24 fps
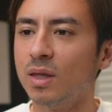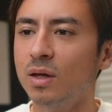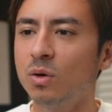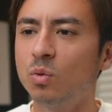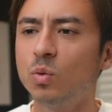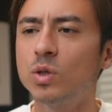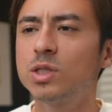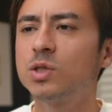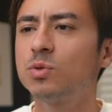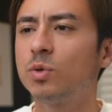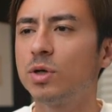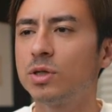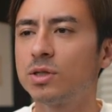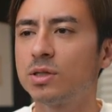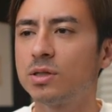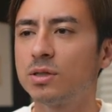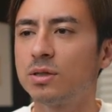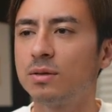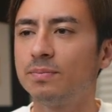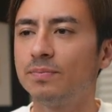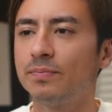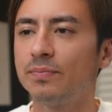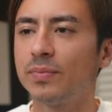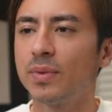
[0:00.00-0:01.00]
which
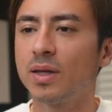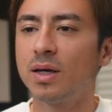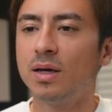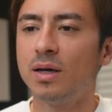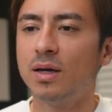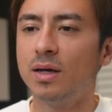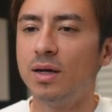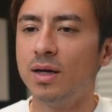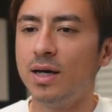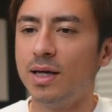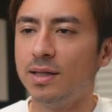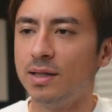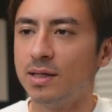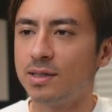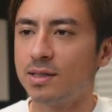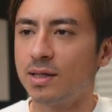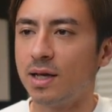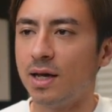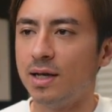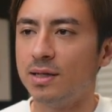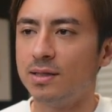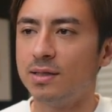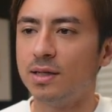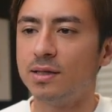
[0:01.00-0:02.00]
works in this
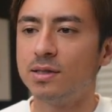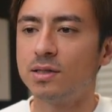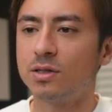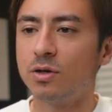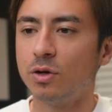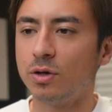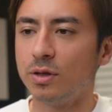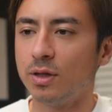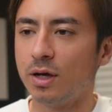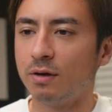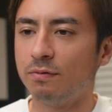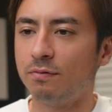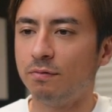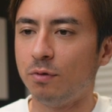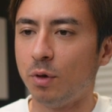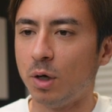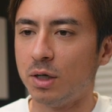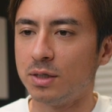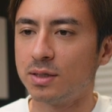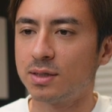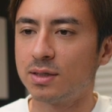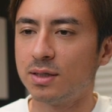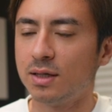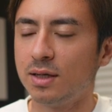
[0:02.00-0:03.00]
case. It's good enough for
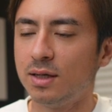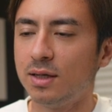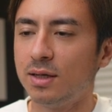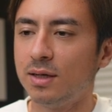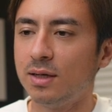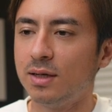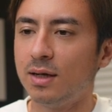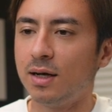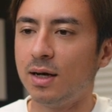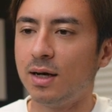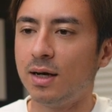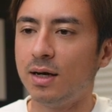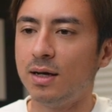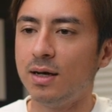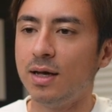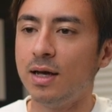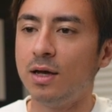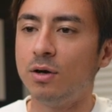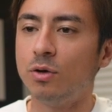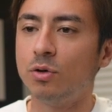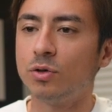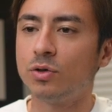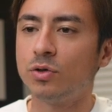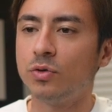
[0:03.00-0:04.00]
us. Uh,
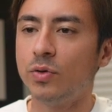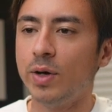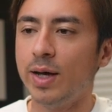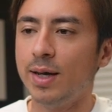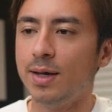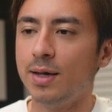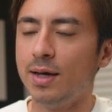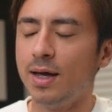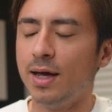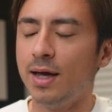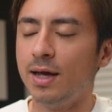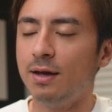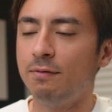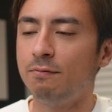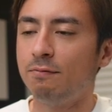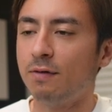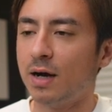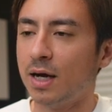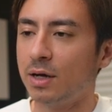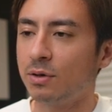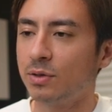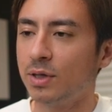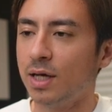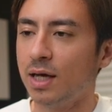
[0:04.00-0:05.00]
it'll create a
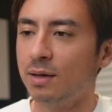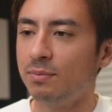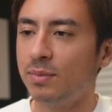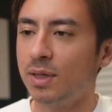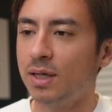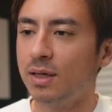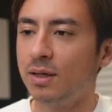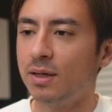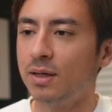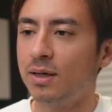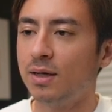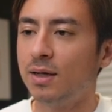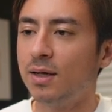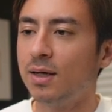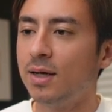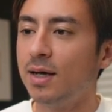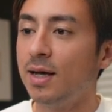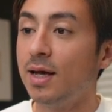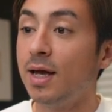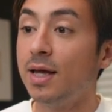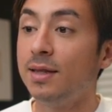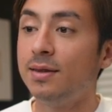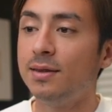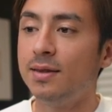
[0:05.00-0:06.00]
file name,
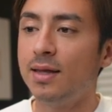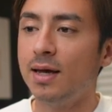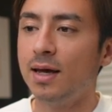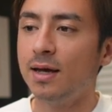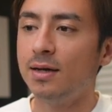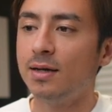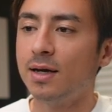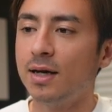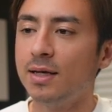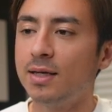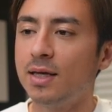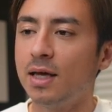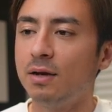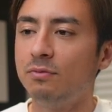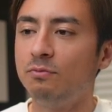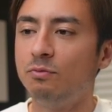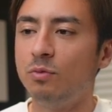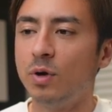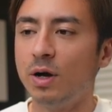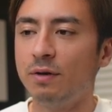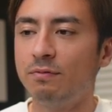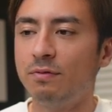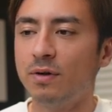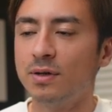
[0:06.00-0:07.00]
and then I can
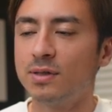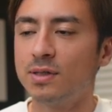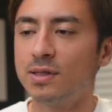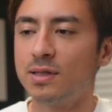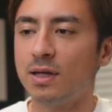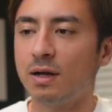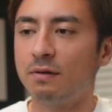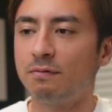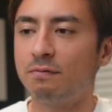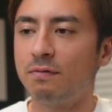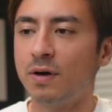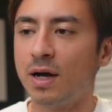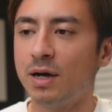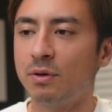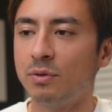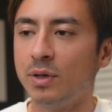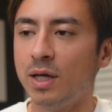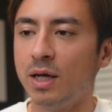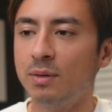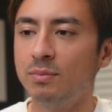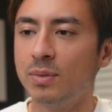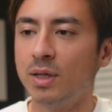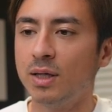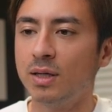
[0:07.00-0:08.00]
reference that file
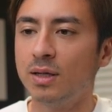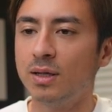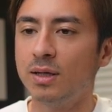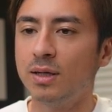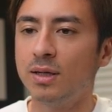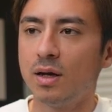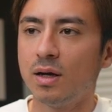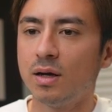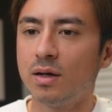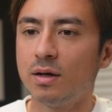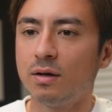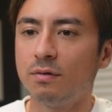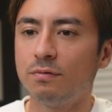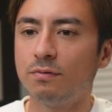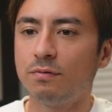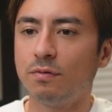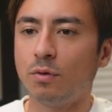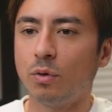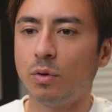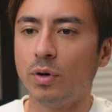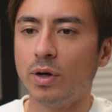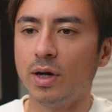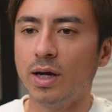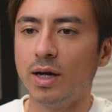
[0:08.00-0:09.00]
name.
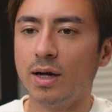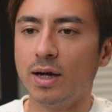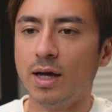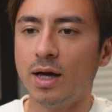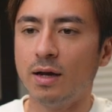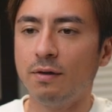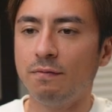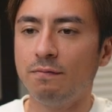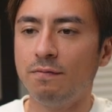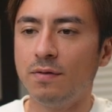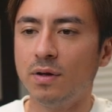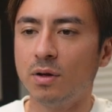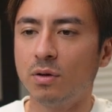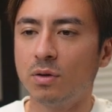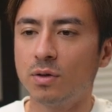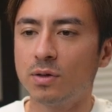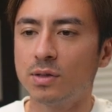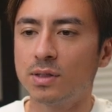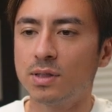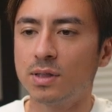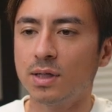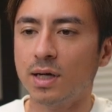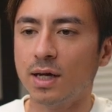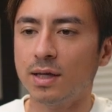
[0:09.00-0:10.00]
For edit
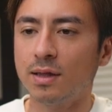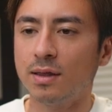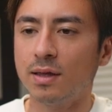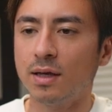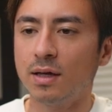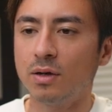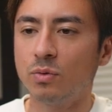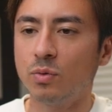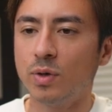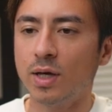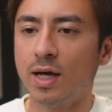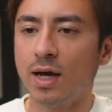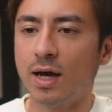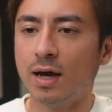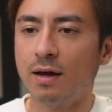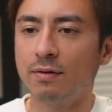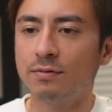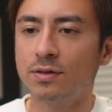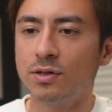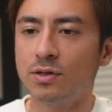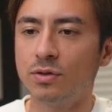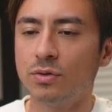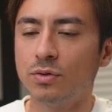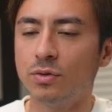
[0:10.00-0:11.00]
fields, I think we have
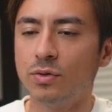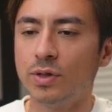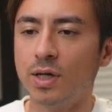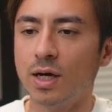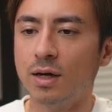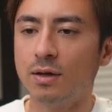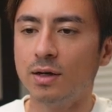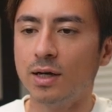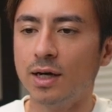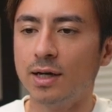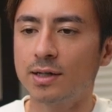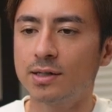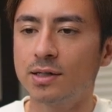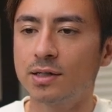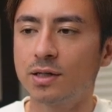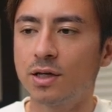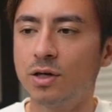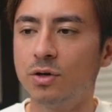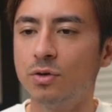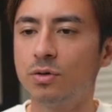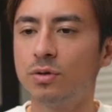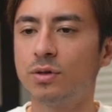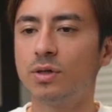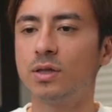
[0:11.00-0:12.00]
to yeah,
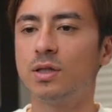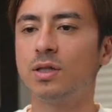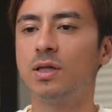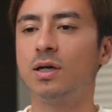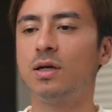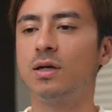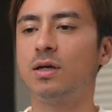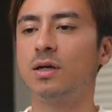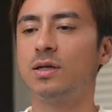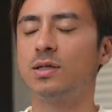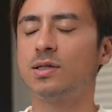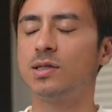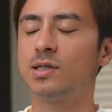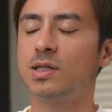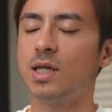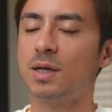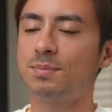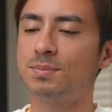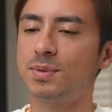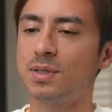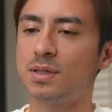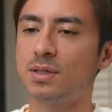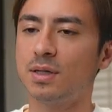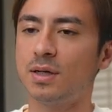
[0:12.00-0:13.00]
execute the
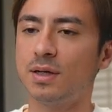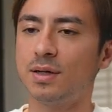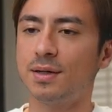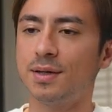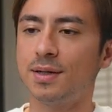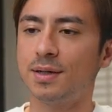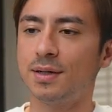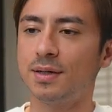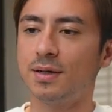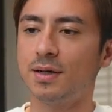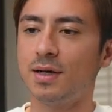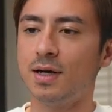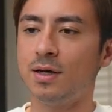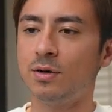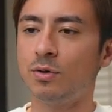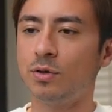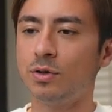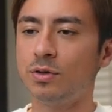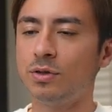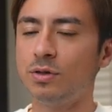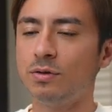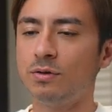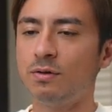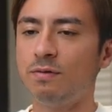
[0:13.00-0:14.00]
steps in
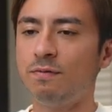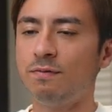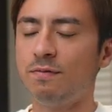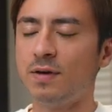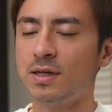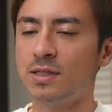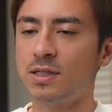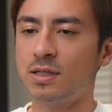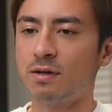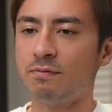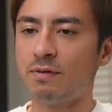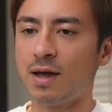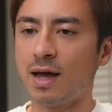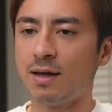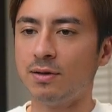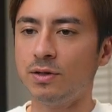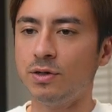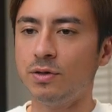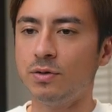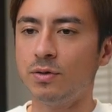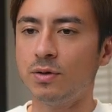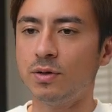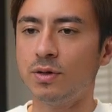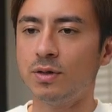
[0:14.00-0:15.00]
order to fetch the
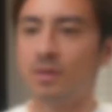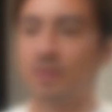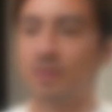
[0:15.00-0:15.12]
value.